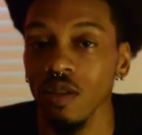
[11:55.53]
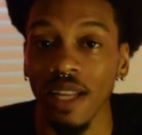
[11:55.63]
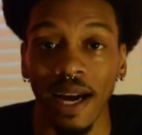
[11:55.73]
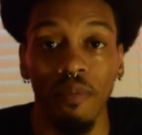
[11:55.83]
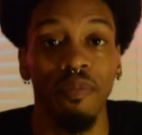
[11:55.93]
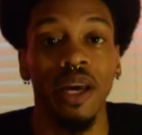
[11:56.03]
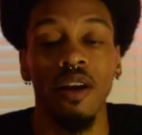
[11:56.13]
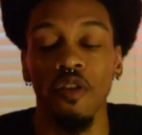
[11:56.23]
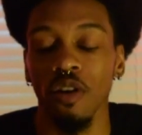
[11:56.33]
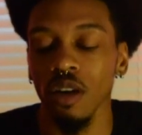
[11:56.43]
That can be
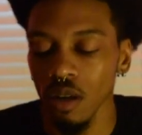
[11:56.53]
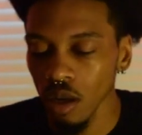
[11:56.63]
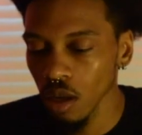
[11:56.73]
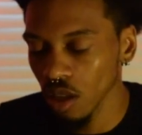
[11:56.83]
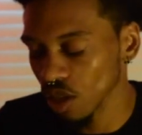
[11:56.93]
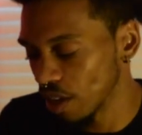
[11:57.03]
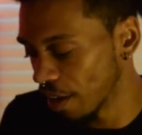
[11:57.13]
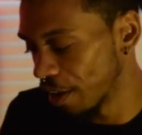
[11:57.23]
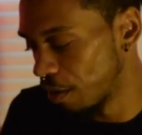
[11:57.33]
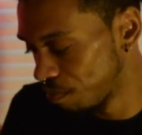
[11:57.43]
another
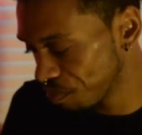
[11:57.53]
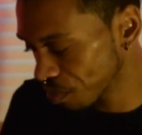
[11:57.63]
scenario.